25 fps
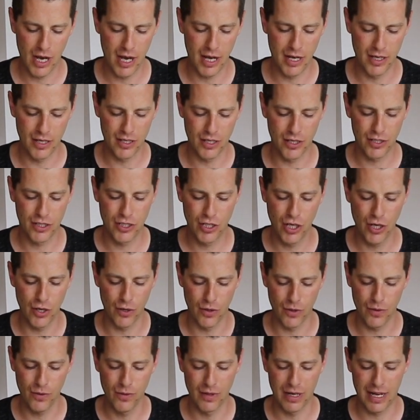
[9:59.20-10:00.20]
and
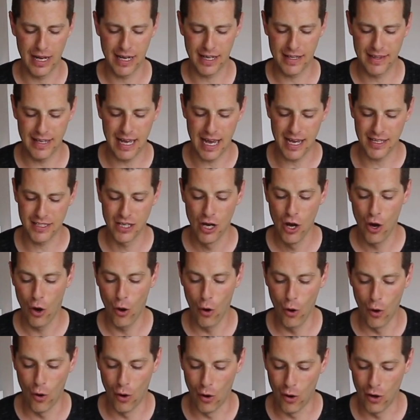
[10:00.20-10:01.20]
2, like that,
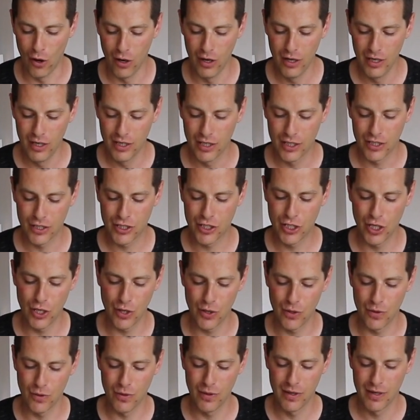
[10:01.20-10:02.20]
or
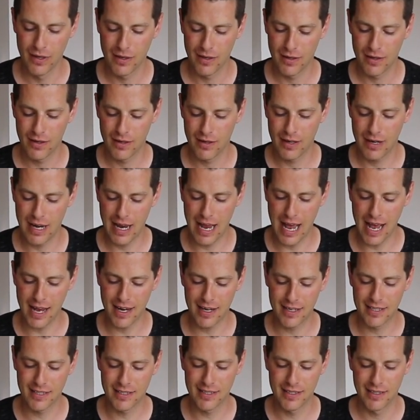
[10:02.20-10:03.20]

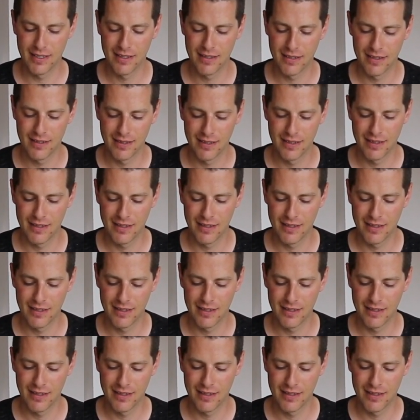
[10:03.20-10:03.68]
2x